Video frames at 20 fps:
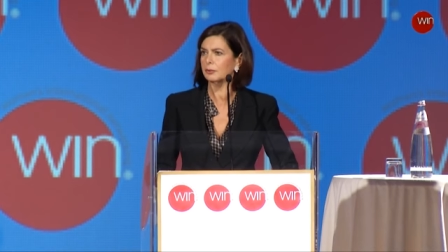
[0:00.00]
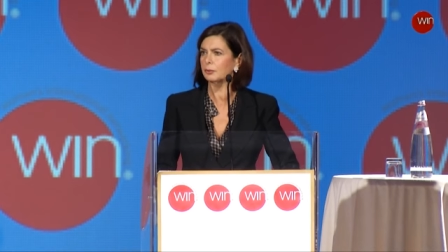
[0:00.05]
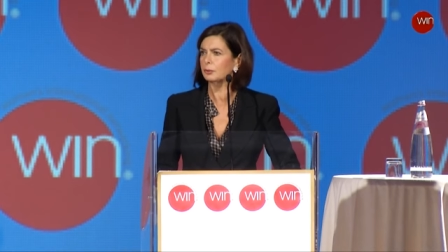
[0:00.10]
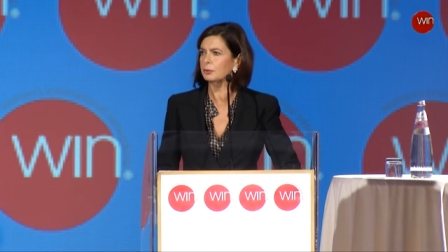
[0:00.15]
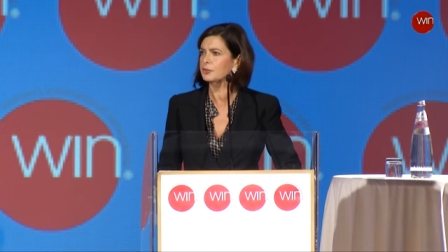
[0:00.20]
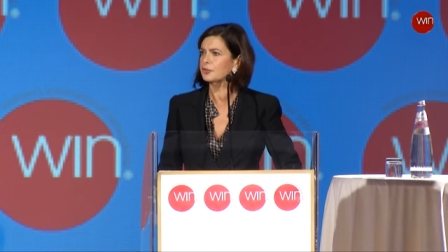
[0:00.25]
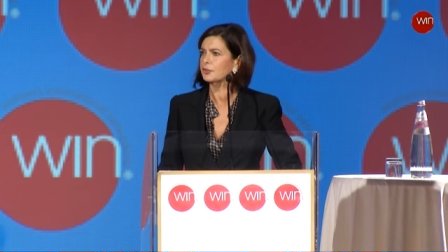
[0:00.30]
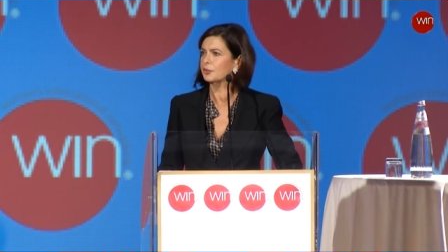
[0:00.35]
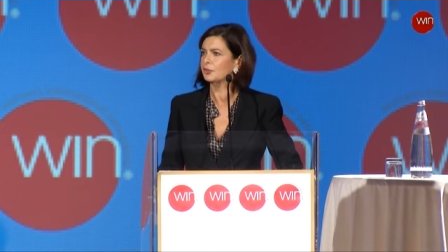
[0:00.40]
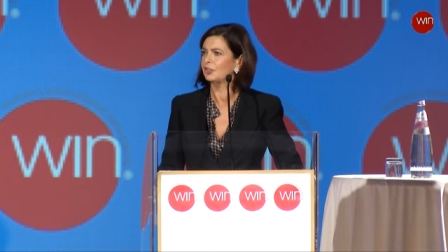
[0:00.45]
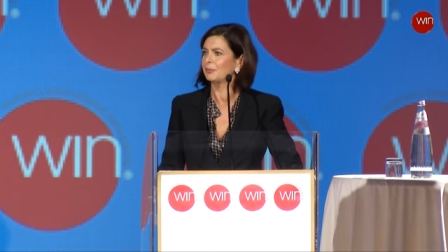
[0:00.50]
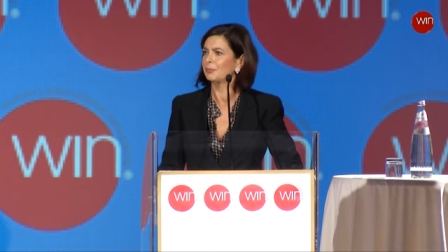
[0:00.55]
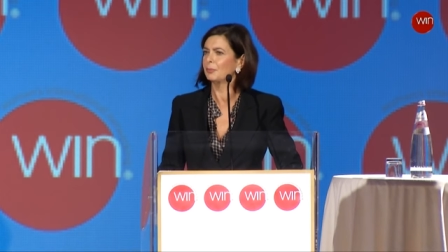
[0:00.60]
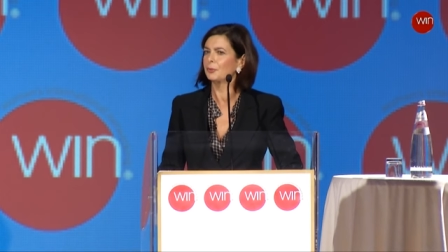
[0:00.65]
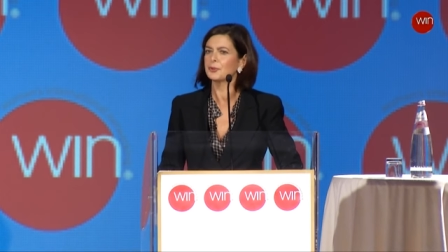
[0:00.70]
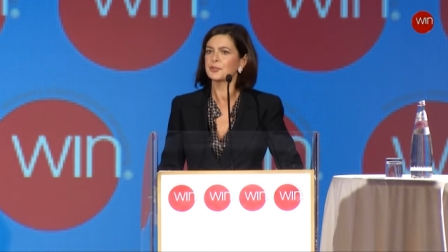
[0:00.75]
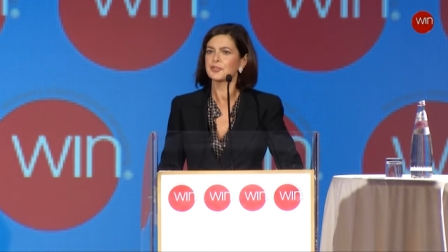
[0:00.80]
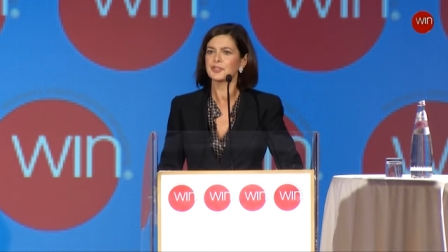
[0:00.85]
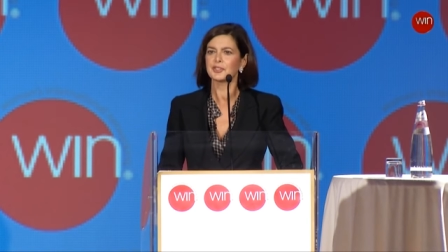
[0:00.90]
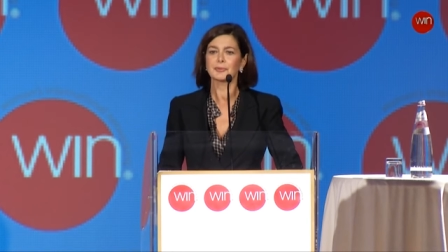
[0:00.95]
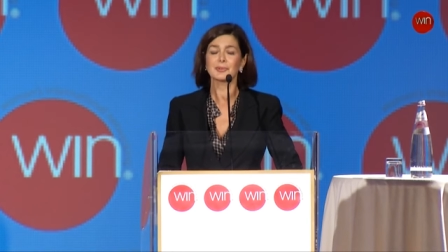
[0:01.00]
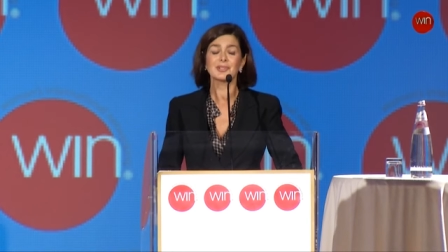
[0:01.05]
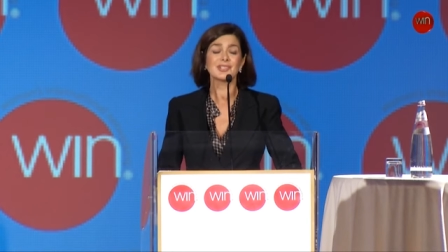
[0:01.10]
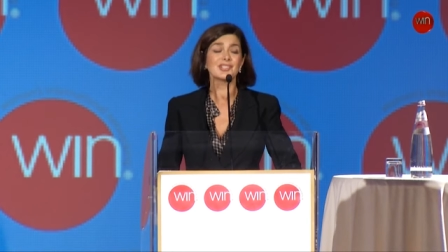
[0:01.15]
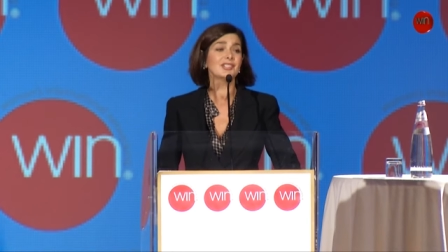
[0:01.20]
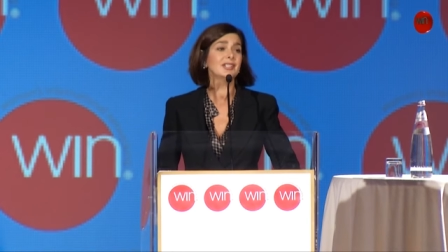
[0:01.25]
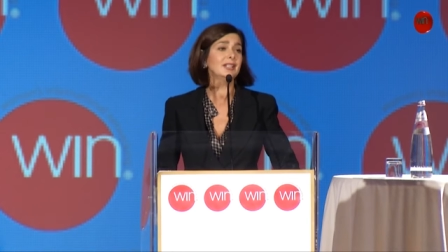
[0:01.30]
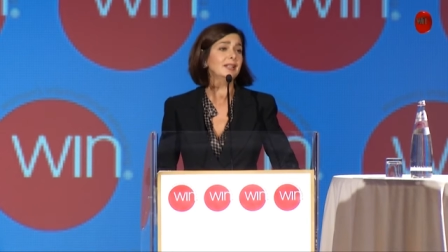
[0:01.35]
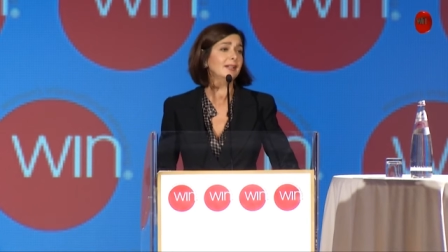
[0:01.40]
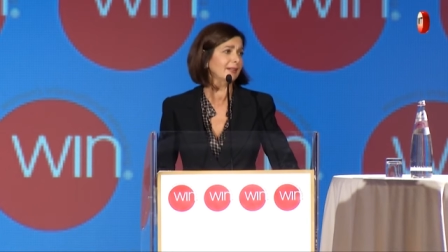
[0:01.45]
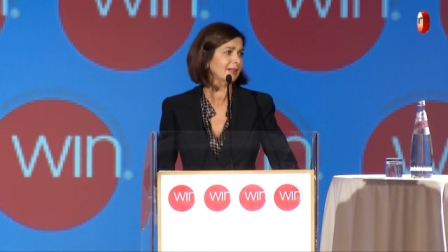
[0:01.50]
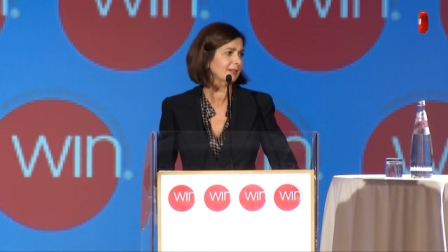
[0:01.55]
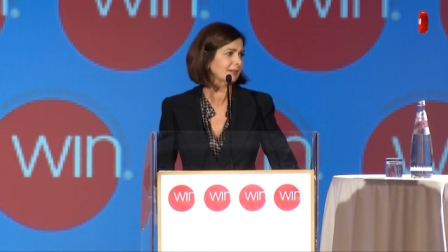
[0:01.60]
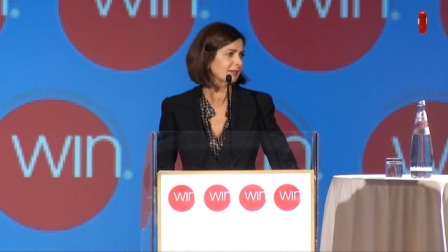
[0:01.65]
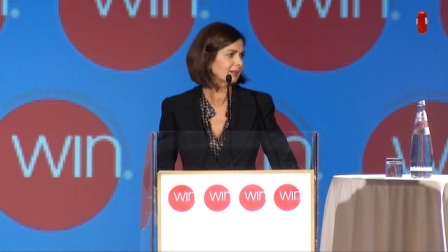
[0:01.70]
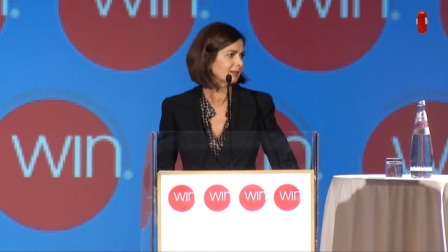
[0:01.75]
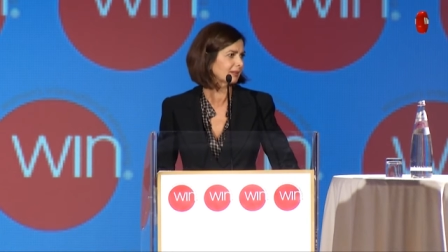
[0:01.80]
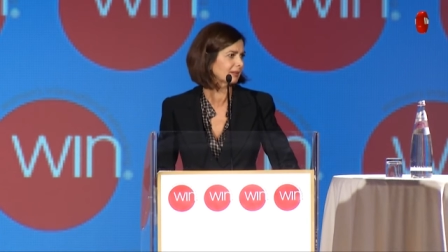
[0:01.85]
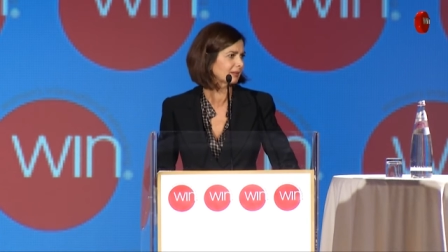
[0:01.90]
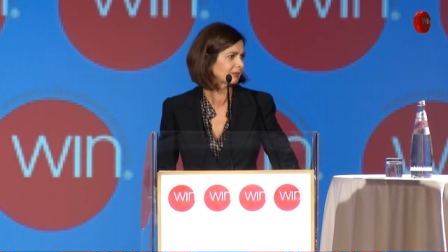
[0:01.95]
also the most
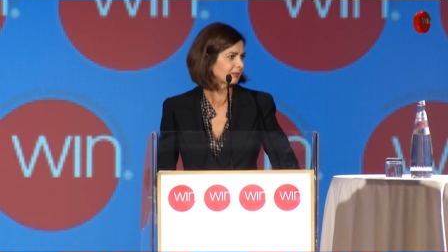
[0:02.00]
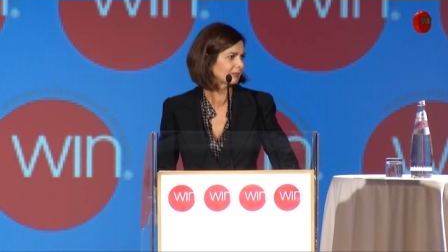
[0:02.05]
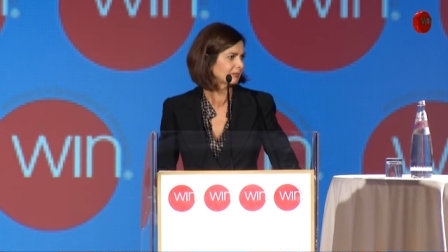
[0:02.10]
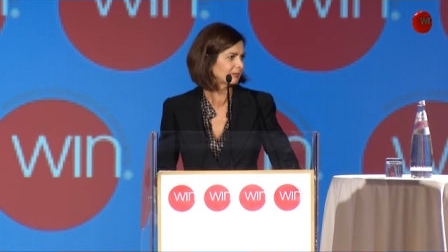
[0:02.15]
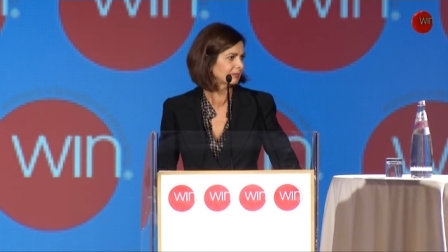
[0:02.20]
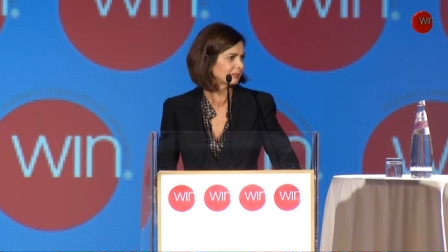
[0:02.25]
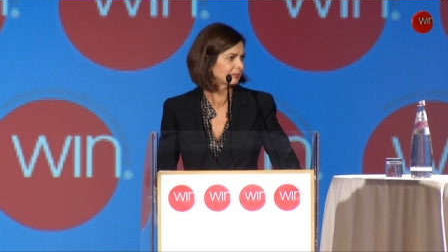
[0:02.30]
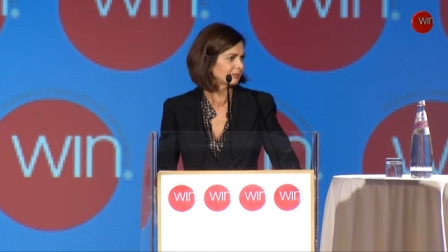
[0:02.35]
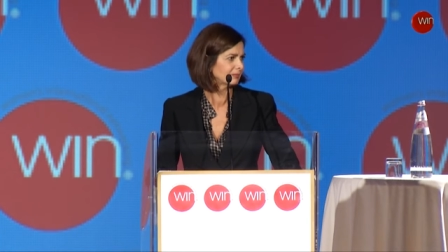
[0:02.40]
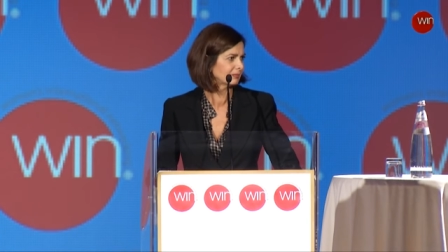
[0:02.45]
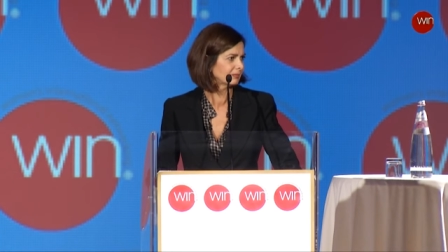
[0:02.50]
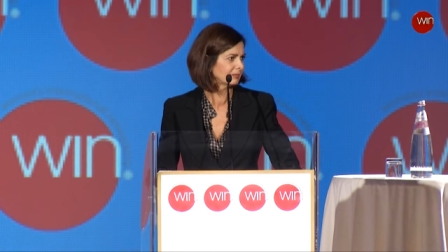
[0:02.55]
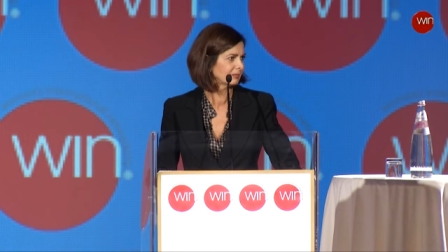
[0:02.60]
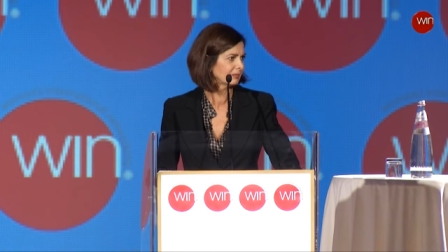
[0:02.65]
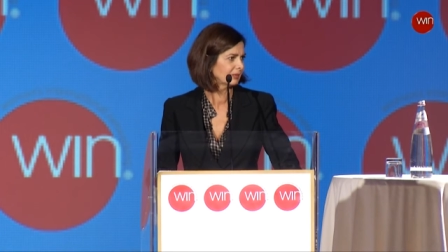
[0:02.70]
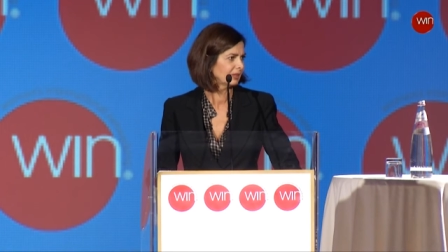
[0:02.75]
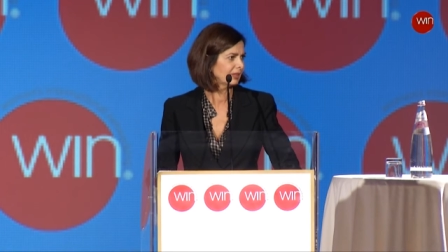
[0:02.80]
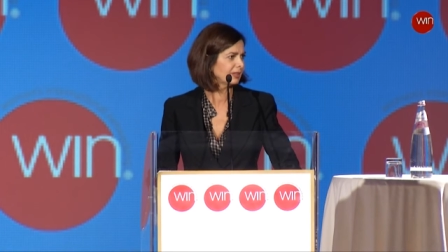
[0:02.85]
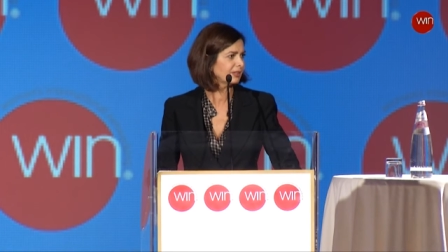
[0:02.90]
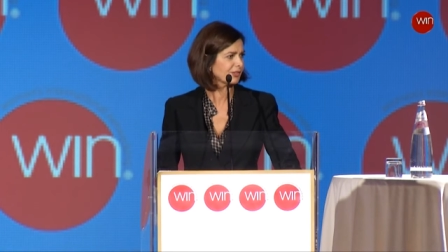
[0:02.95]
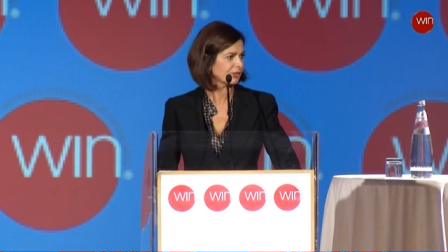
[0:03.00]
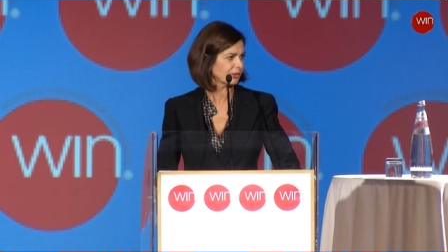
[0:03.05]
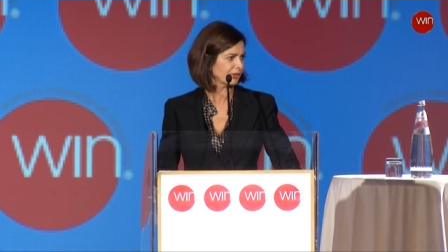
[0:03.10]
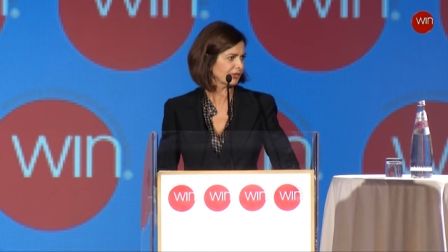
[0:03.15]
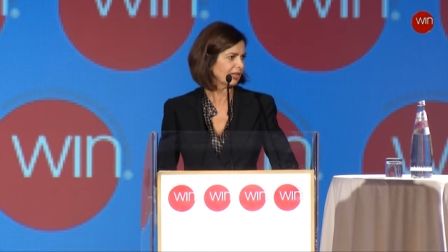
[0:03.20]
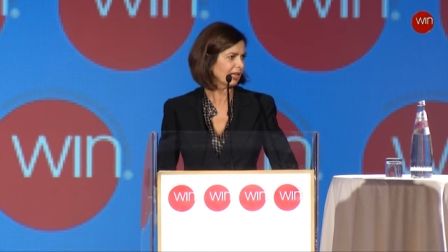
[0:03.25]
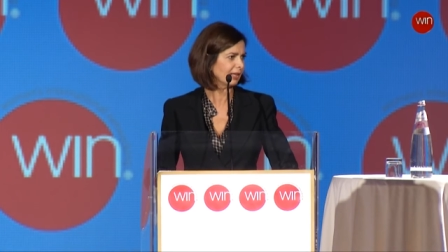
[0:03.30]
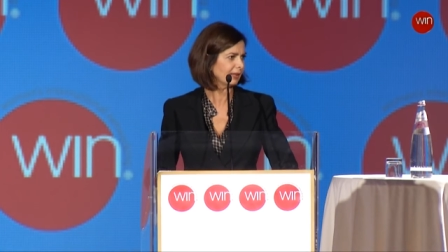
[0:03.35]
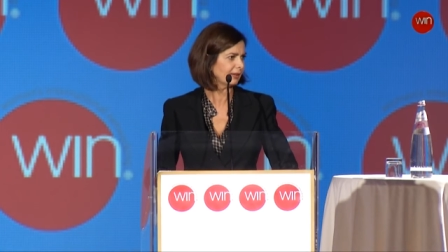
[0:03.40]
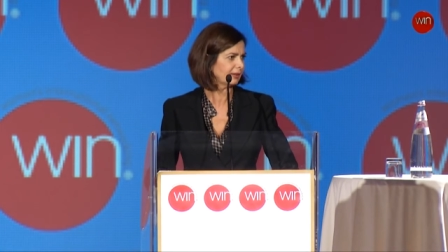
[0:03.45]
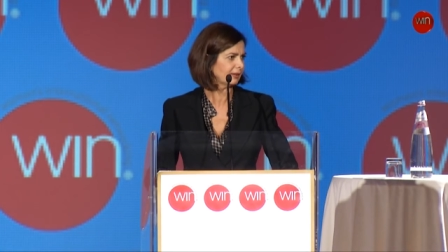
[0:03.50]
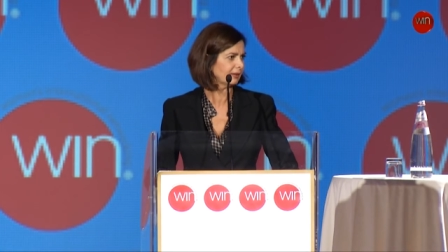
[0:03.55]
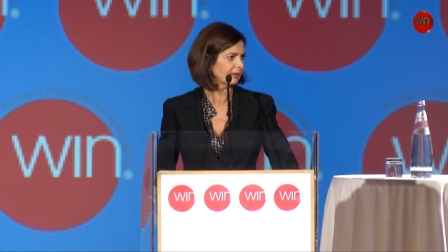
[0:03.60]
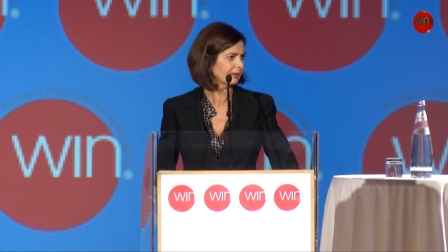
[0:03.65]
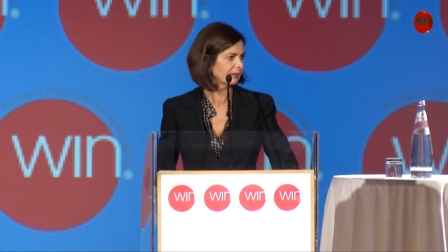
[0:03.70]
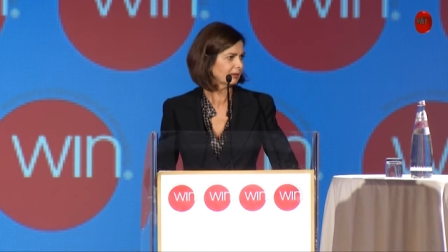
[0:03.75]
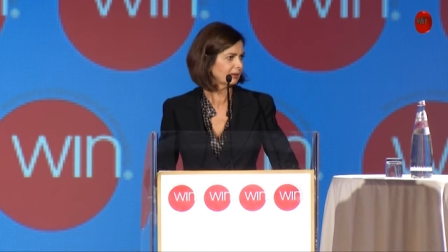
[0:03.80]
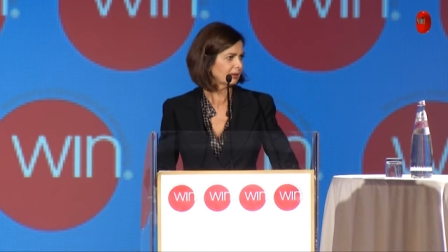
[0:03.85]
resilient in the society.